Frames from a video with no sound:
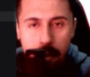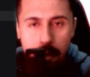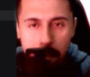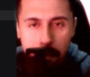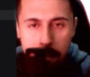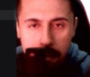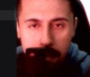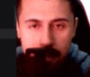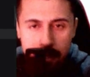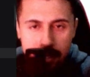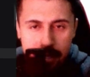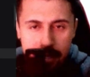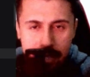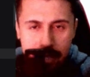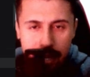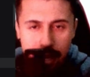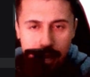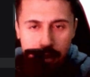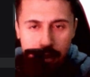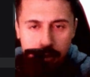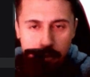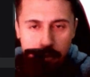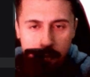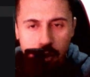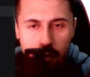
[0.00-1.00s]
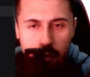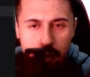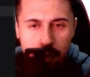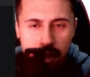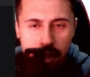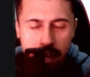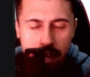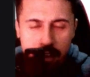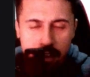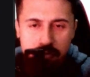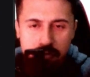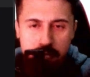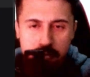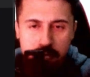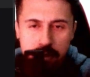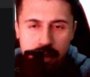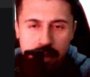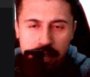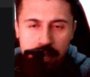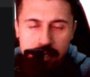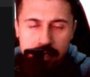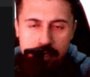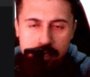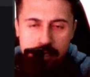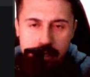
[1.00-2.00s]
But now we have
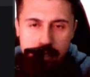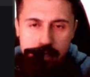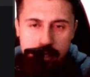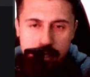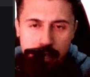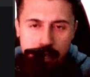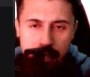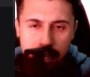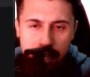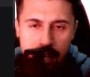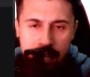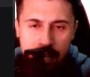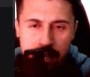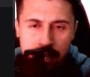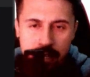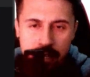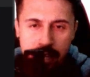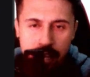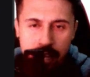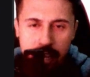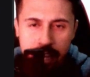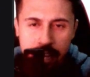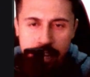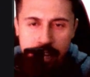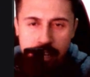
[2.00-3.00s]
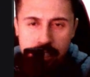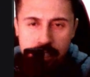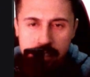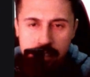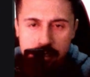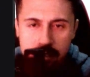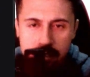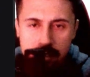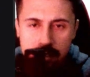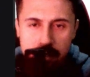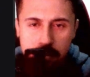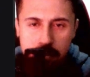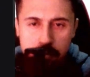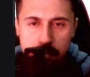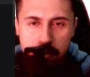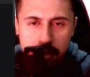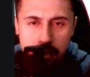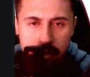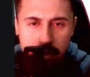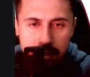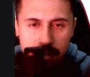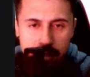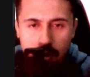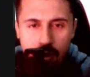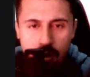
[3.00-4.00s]
made an
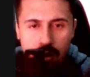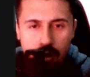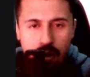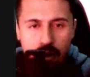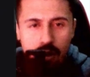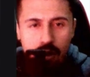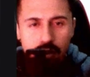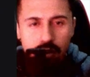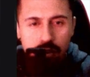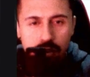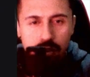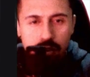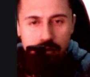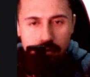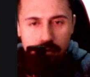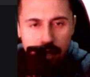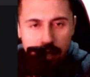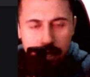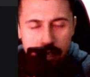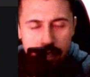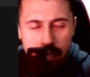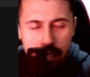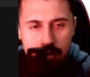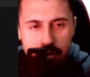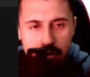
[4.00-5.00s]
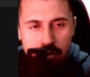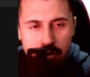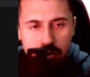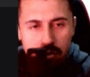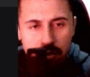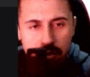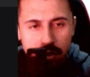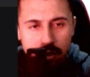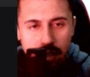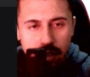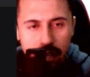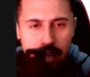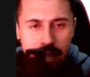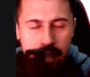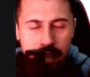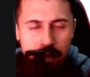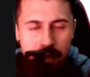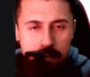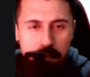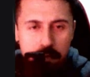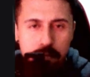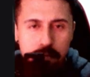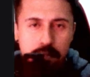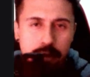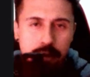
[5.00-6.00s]
HTTP call into a
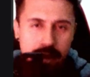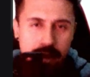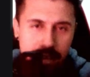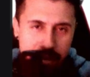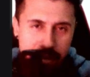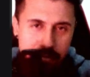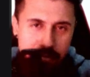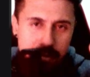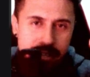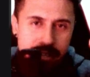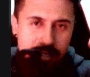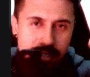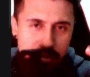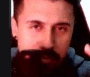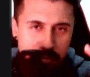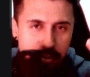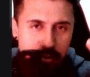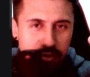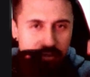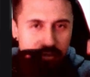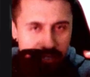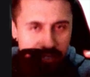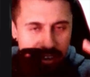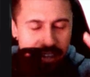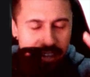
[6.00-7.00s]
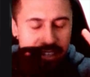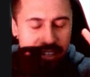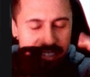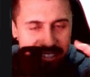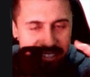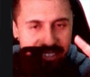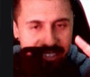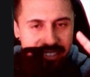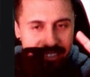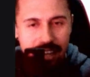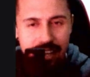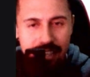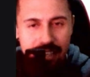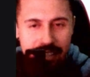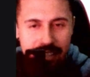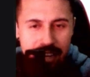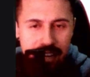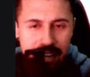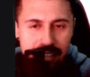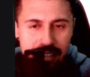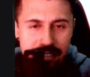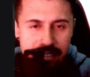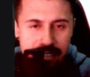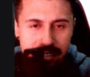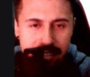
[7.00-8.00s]
payment provider
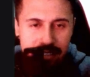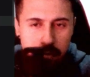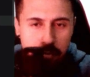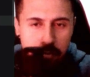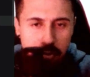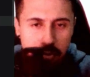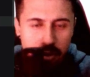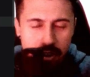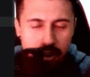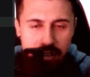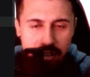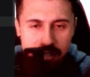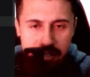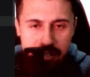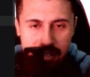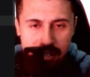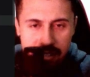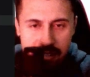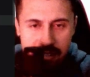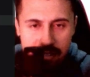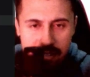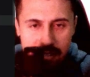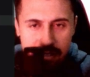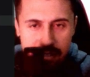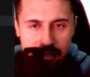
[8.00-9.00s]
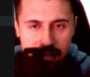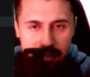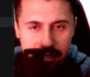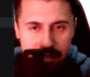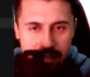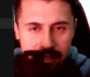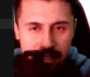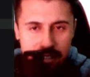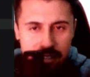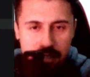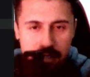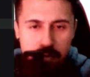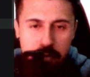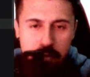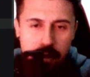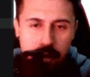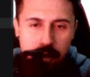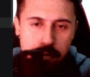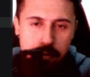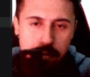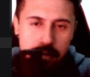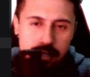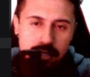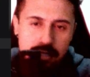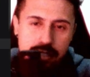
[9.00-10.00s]
that processed this
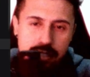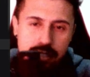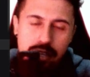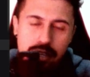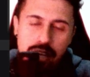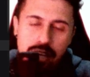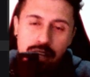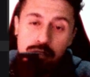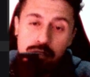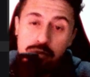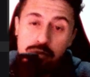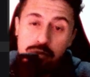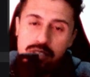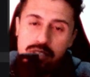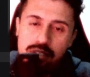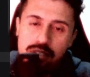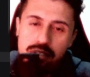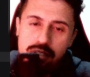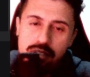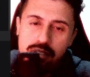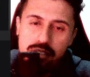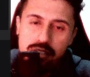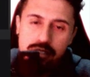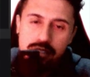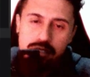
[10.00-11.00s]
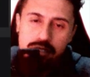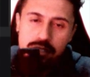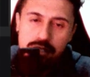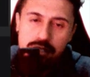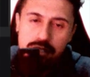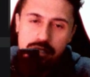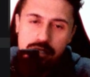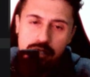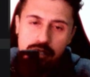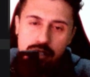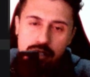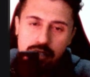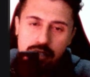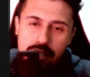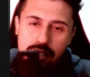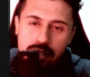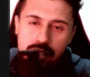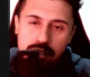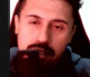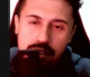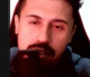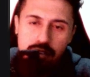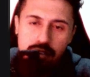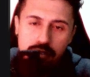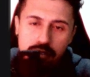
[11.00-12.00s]
payment and returned
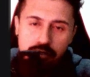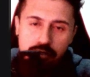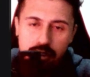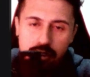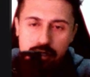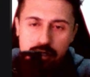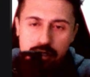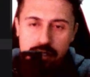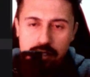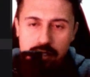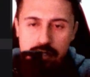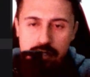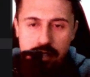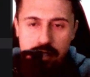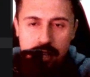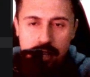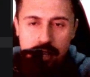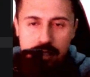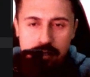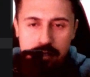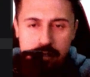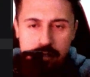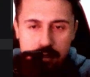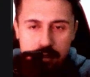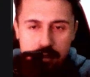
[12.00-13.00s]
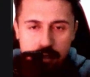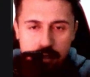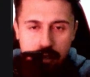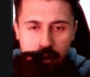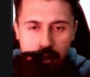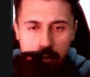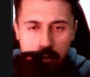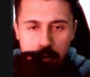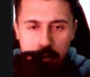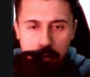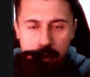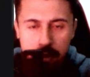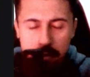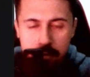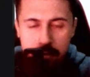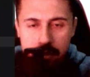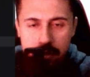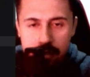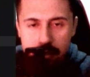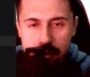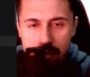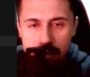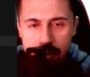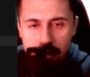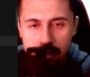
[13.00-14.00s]
for us that our
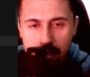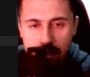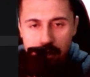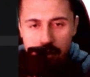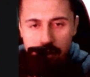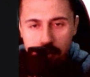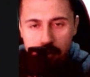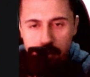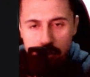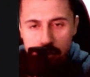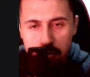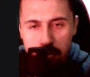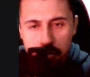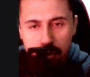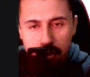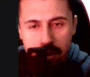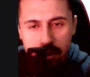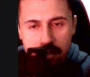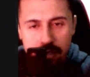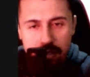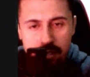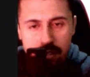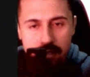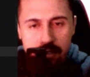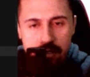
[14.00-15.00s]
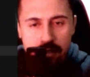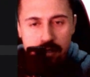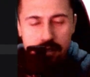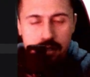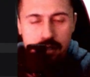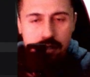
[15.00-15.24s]
payment was processed.